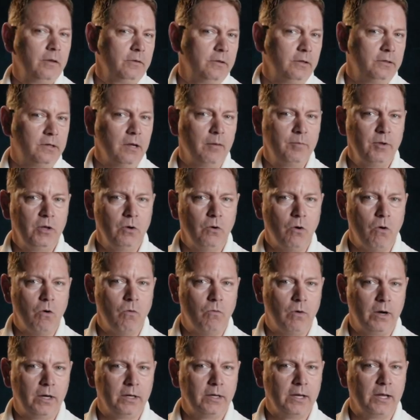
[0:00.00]
The
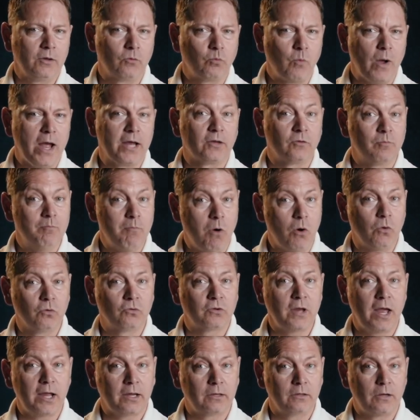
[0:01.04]
W01 is WEG's
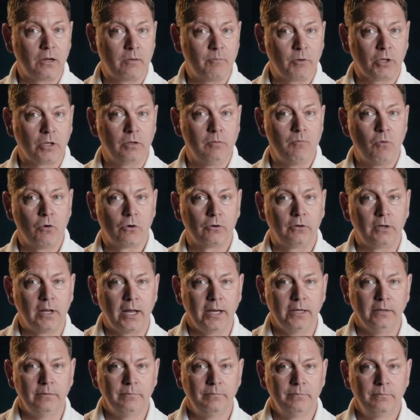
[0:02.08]
most economical motor
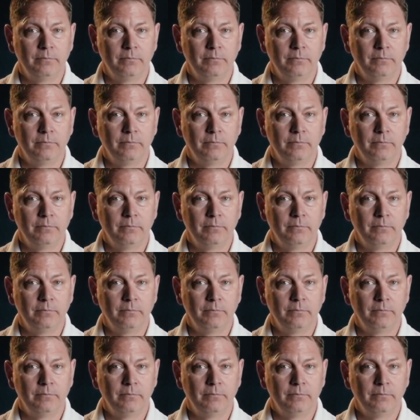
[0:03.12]
line.